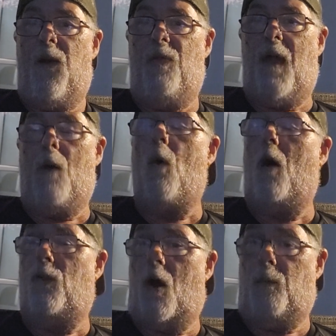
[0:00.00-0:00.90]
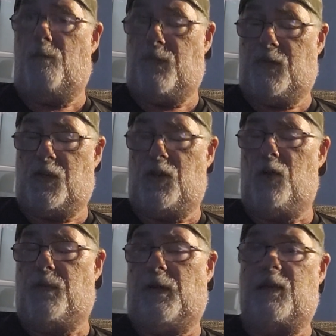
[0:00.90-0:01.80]
that, well, no,
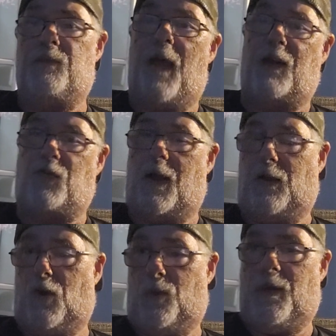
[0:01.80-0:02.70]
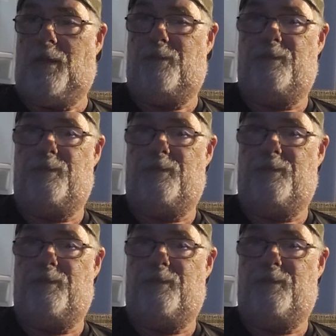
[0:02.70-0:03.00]
excuse me, let's backtrack a little bit.